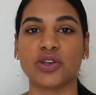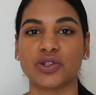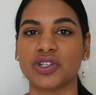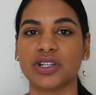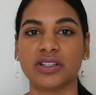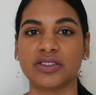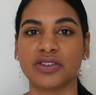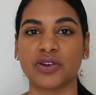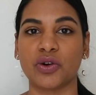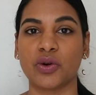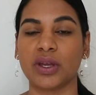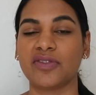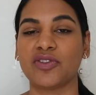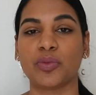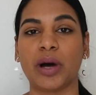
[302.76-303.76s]
your children go
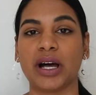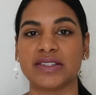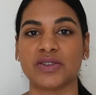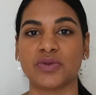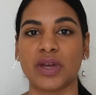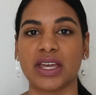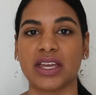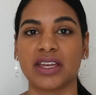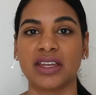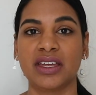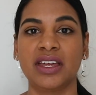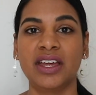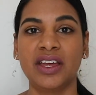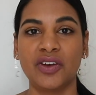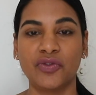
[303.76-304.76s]
if you pass away.
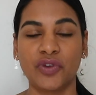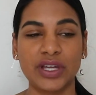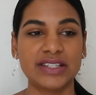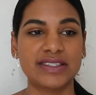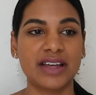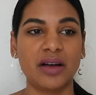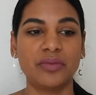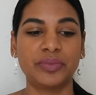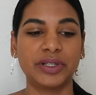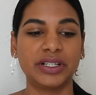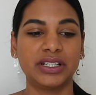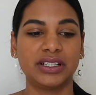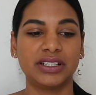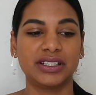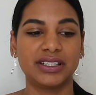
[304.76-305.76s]
For
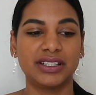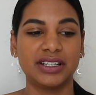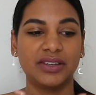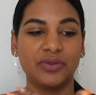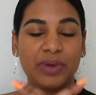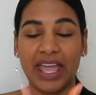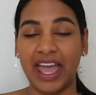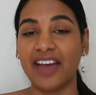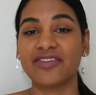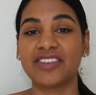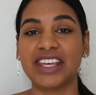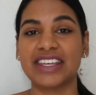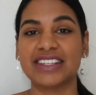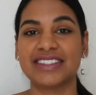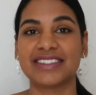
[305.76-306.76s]
example, we have
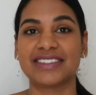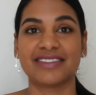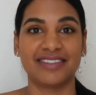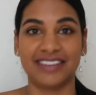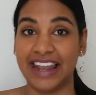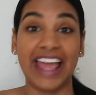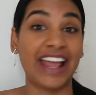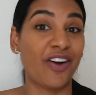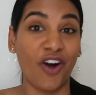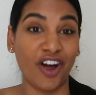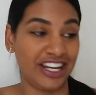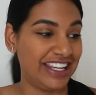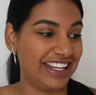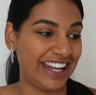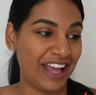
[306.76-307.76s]
kids like
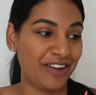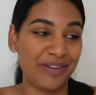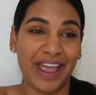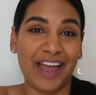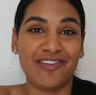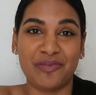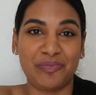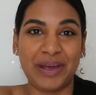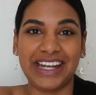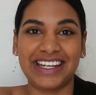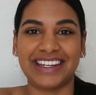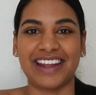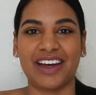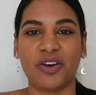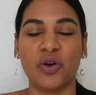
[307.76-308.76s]
Ollie, like we have a
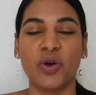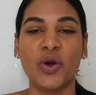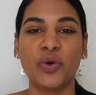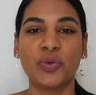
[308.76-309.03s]
pet now.